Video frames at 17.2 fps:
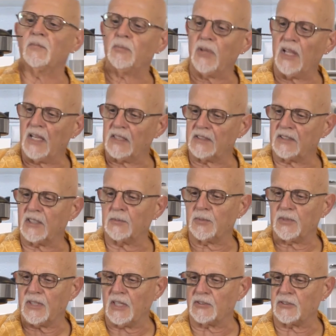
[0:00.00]
plastic,
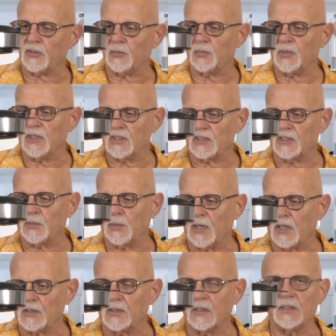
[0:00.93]
but that should be
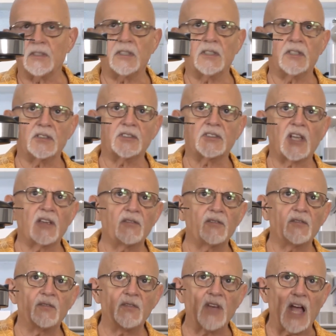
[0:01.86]
expected. It is a
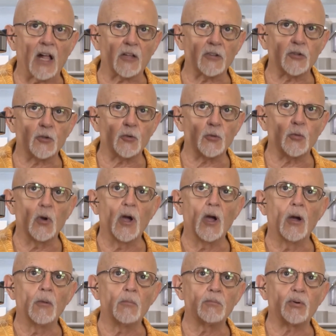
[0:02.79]
value
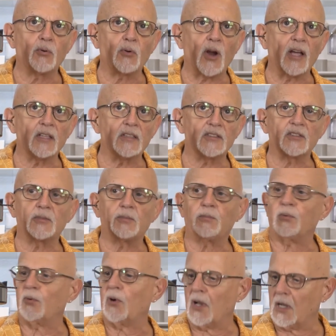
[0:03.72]
priced
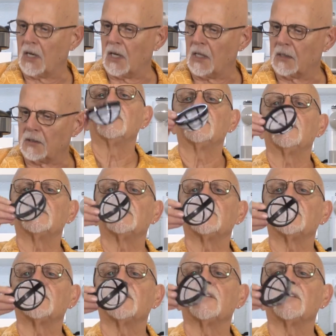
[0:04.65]
product. This is the